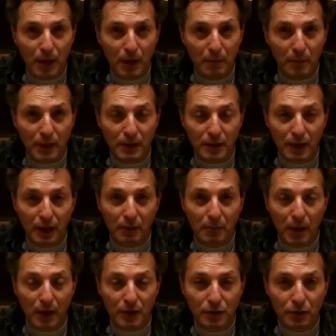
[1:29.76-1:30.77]
mixing and
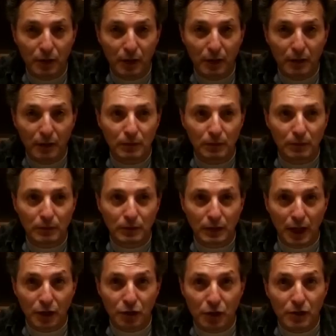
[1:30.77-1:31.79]
mastering
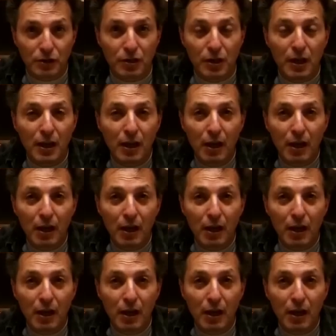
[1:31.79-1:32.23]
sessions